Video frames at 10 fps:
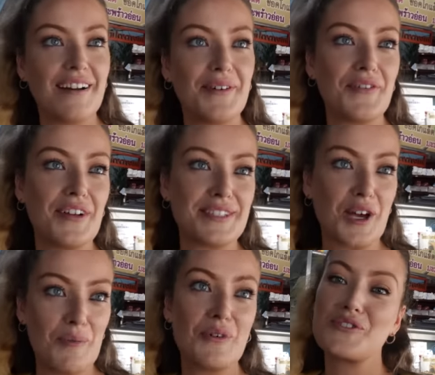That's
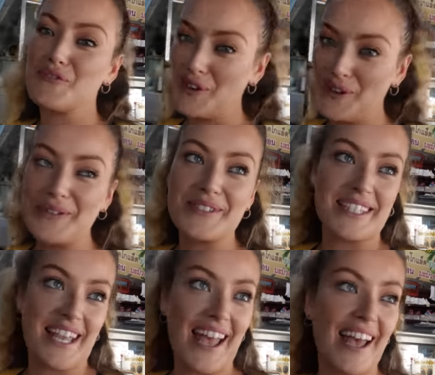so much food.
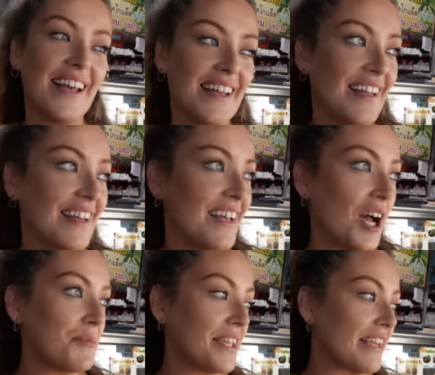Yeah.
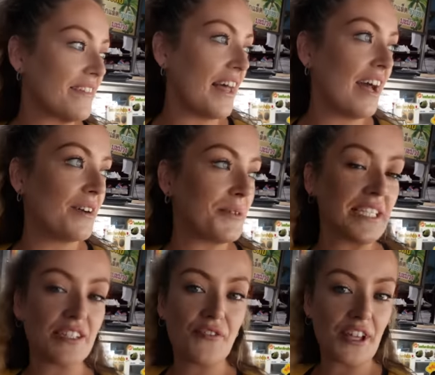I'm thinking that we
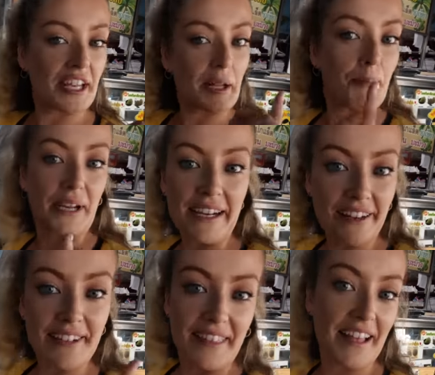need to fit in a
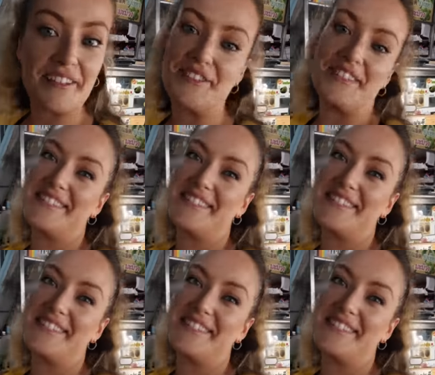beer at the end of this.